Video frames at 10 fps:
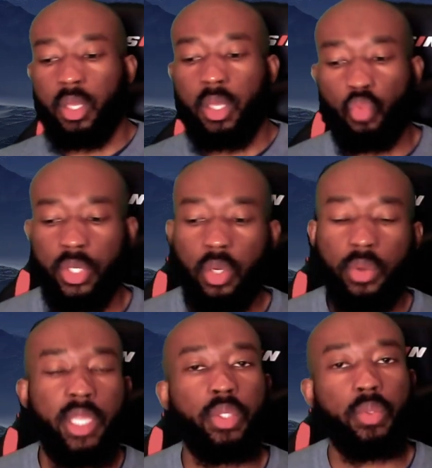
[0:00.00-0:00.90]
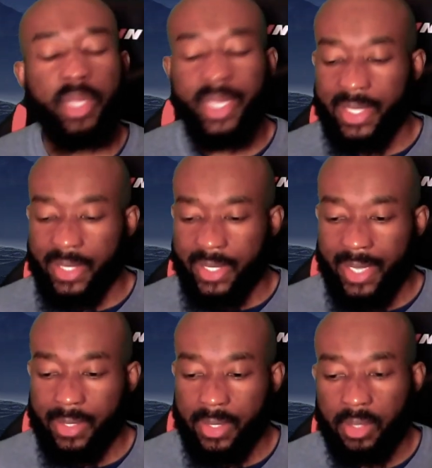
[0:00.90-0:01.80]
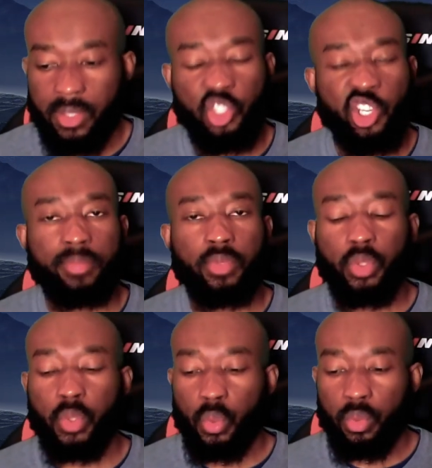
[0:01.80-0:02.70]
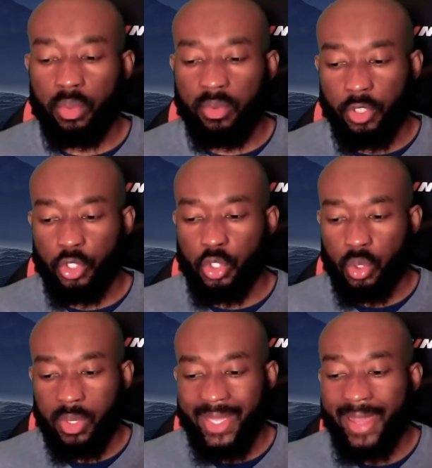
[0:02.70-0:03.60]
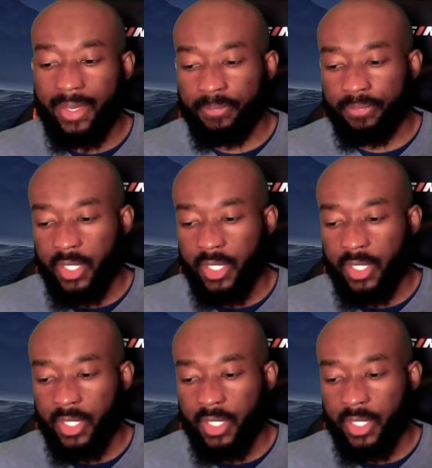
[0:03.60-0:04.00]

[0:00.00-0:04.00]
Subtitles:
we go into Ecclesiastes chapter 2, verse 10. It